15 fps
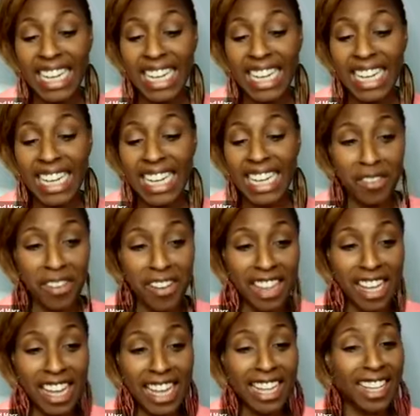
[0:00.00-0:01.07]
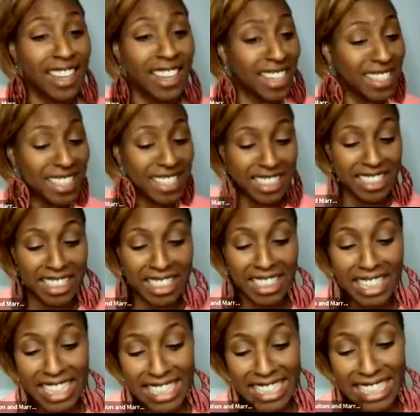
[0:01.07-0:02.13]
Yeah. Thank you for that. That's
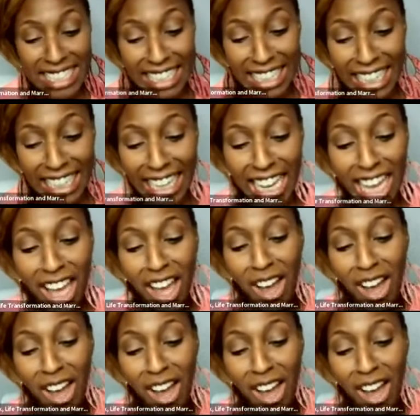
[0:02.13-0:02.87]
good. That's good.